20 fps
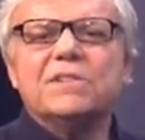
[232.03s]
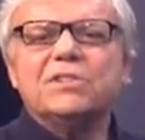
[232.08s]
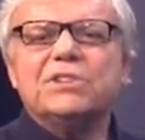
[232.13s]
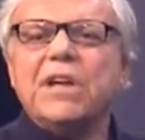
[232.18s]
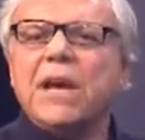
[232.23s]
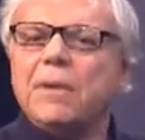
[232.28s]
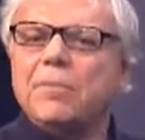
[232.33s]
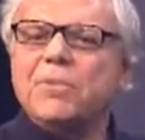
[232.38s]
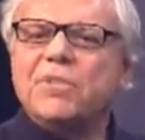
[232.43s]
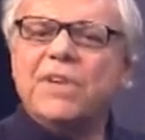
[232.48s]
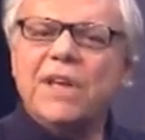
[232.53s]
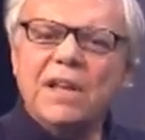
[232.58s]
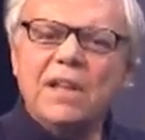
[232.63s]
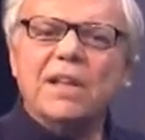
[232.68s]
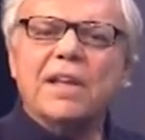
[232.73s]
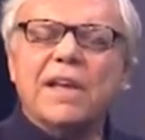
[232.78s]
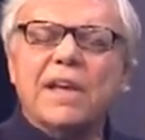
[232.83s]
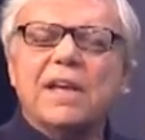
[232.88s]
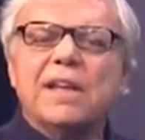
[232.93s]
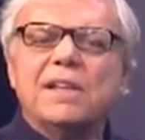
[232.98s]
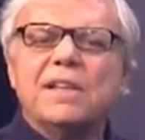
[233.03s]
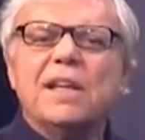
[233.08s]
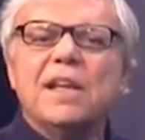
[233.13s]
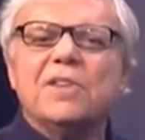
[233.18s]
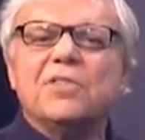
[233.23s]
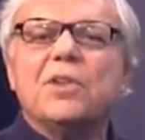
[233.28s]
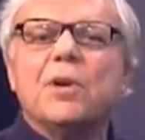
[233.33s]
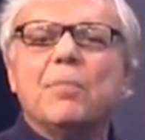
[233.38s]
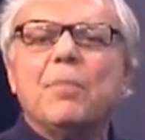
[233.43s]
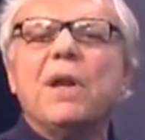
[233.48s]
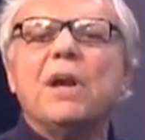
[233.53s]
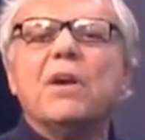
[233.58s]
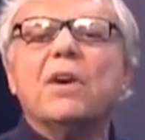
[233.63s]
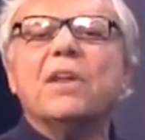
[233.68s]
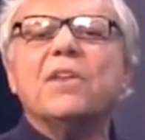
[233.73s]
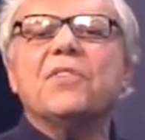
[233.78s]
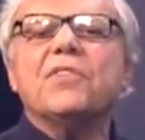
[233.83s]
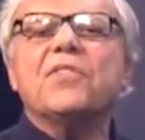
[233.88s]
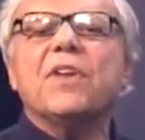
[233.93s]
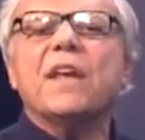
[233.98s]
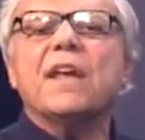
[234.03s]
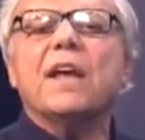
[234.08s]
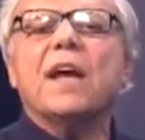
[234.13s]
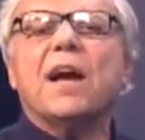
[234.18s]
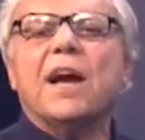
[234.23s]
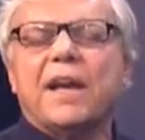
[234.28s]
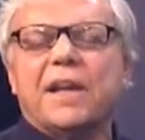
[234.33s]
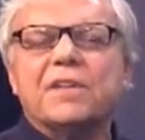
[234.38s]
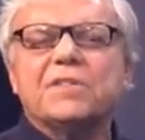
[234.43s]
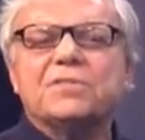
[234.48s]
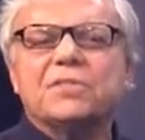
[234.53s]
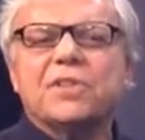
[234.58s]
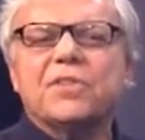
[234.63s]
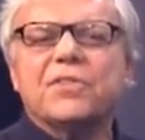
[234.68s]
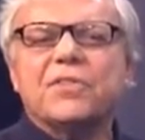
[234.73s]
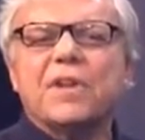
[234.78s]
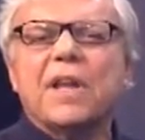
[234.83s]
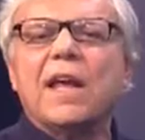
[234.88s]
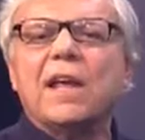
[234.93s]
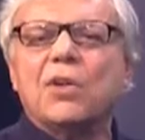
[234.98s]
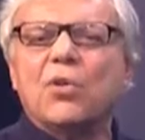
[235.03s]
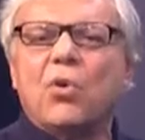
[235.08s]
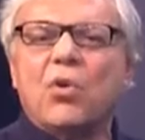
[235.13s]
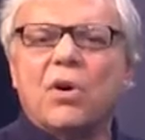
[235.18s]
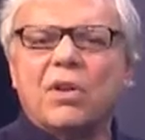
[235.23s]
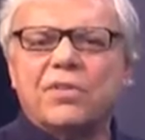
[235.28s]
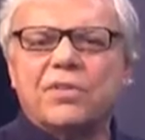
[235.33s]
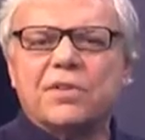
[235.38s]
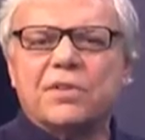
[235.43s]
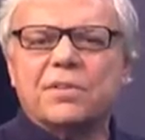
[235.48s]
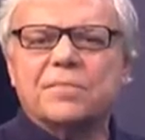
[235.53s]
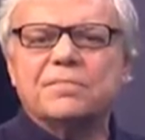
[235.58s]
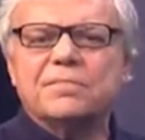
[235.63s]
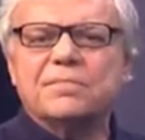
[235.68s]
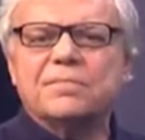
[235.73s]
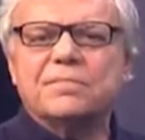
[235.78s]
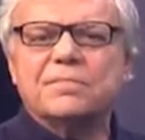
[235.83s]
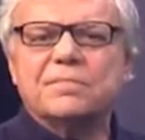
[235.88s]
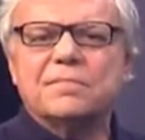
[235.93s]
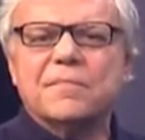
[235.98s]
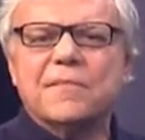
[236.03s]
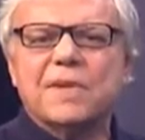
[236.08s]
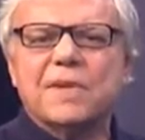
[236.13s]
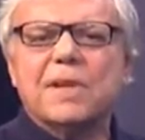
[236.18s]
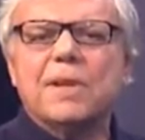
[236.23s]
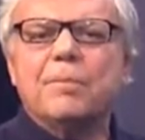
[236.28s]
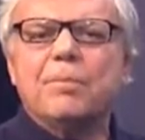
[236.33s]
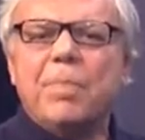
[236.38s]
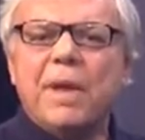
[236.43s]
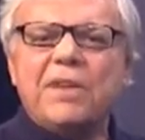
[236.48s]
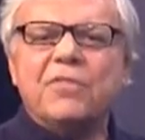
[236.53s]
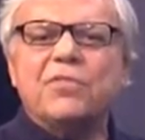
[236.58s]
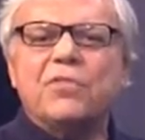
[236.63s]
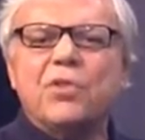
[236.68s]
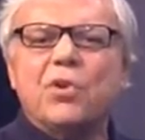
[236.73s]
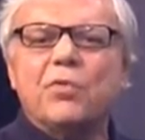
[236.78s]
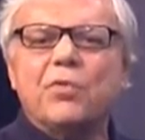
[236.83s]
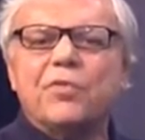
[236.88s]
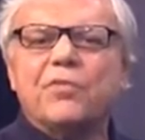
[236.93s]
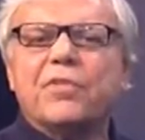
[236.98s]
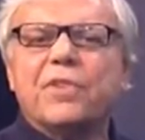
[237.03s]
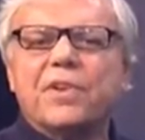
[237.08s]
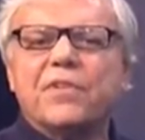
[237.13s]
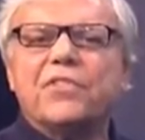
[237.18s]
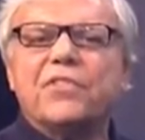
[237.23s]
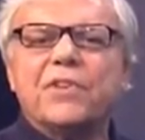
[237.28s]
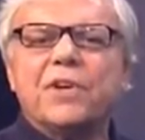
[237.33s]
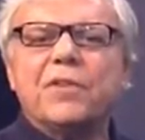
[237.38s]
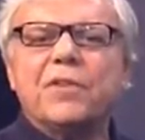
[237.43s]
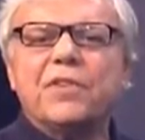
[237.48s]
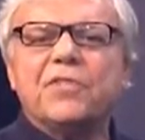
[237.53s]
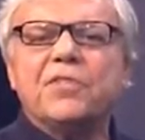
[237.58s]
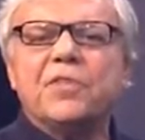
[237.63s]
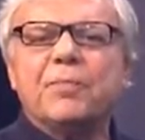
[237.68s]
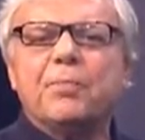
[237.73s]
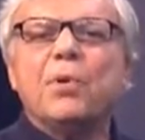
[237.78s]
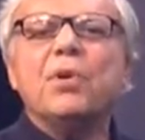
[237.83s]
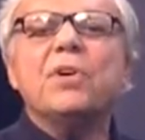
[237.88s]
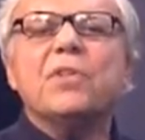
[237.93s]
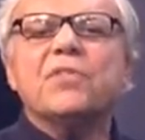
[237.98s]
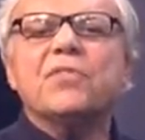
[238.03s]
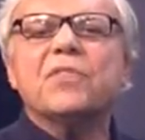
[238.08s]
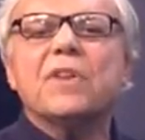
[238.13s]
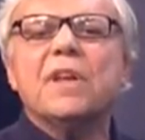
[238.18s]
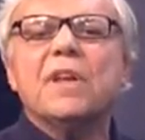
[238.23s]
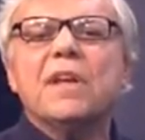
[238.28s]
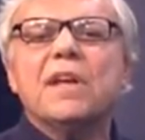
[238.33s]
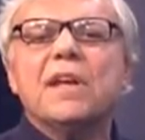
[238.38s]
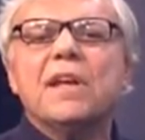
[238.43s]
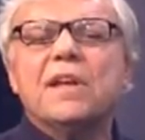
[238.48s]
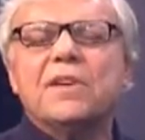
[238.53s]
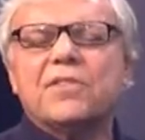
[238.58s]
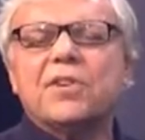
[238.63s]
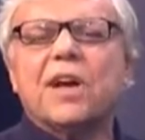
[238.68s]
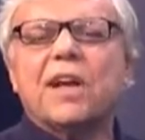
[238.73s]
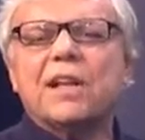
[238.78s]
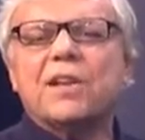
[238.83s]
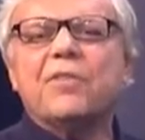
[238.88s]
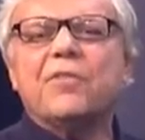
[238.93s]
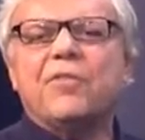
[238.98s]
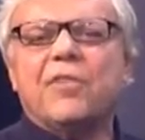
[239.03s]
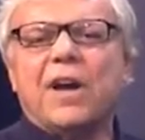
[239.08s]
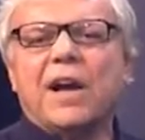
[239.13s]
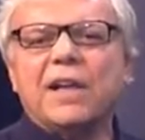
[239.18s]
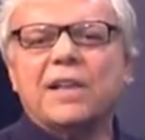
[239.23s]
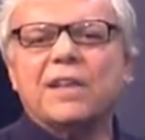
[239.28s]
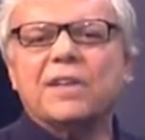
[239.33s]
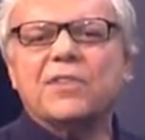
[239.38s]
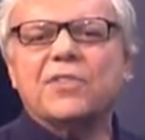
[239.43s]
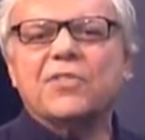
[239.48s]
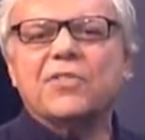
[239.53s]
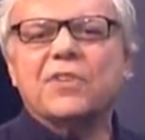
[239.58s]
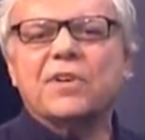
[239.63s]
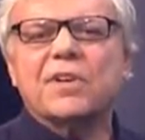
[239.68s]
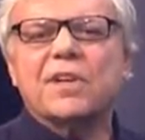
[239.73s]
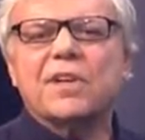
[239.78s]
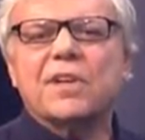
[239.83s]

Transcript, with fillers: James Gilligan is an American psychiatrist and author best known for a series of books entitled Violence,